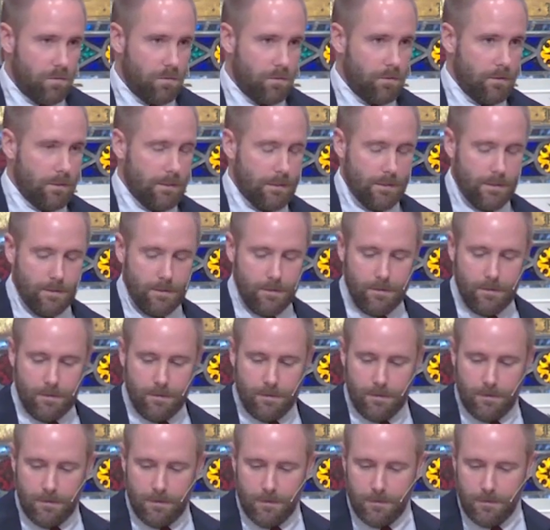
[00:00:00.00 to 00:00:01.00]

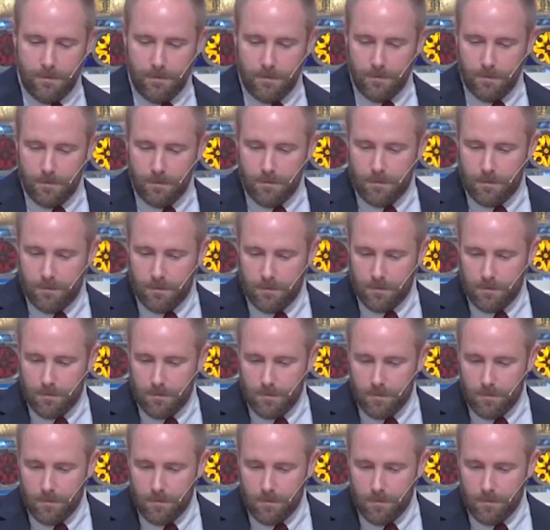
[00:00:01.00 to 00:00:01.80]
Nothing is said.